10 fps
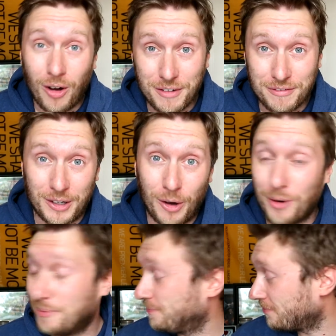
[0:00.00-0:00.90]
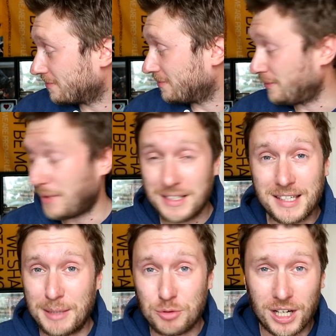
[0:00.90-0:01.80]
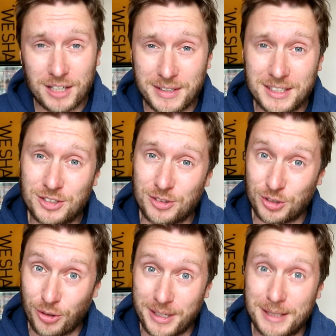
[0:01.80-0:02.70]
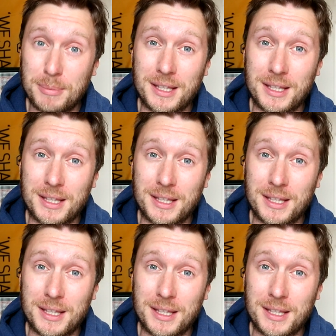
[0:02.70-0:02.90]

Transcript: I forgot to keep track of it, so sorry.